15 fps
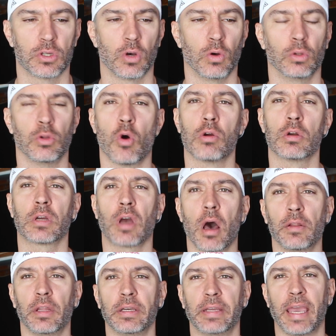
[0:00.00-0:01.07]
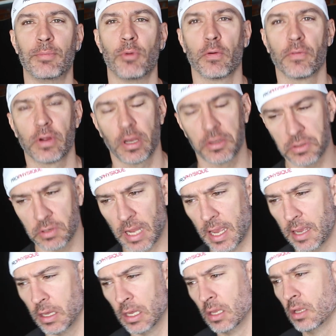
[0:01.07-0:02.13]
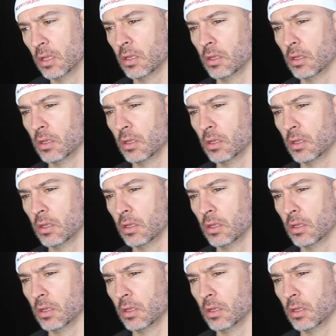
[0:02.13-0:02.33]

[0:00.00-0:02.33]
So Lauren Conlon came over yesterday.